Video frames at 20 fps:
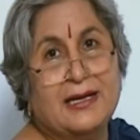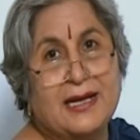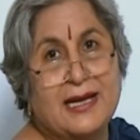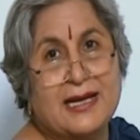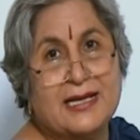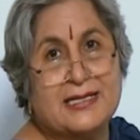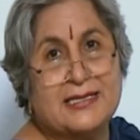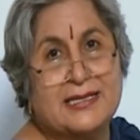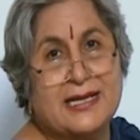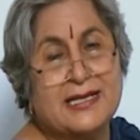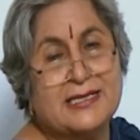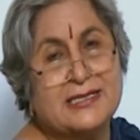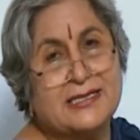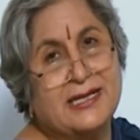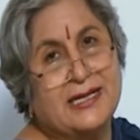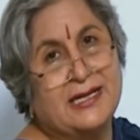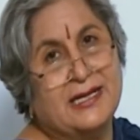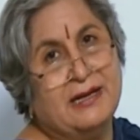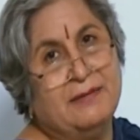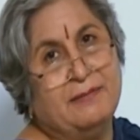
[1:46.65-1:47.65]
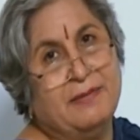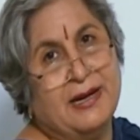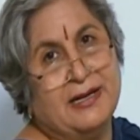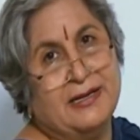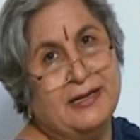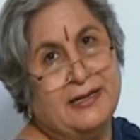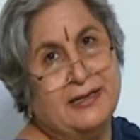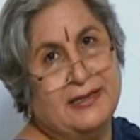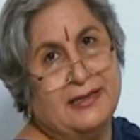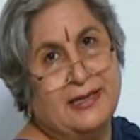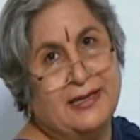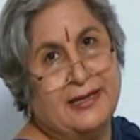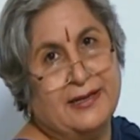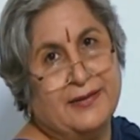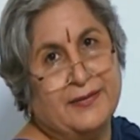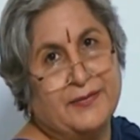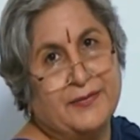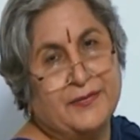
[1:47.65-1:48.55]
exist independently.